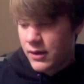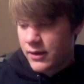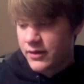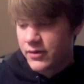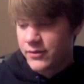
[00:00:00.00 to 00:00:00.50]

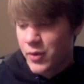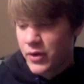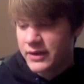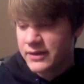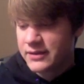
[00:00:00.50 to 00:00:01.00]
Another
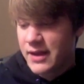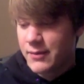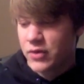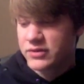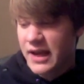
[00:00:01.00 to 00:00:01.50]
point is that
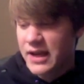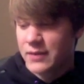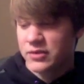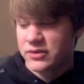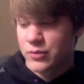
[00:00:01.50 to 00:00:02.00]
most
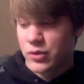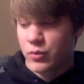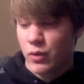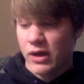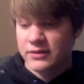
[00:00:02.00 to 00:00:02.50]
animals were
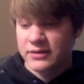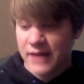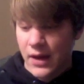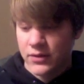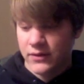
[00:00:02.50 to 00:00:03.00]
well
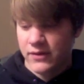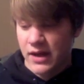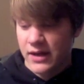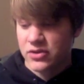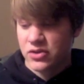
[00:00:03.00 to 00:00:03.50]
south of
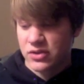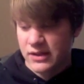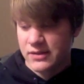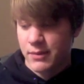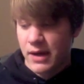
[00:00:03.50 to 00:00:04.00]
the ice
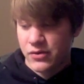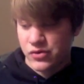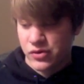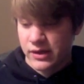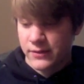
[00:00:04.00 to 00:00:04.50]
sheet
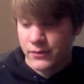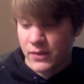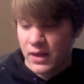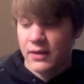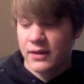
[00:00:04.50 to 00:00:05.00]
boundary
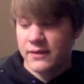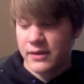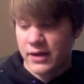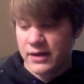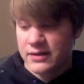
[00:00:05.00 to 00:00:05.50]
in the
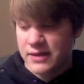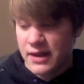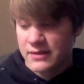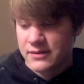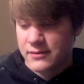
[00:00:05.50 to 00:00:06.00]
United
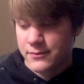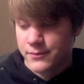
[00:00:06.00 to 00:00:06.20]
States.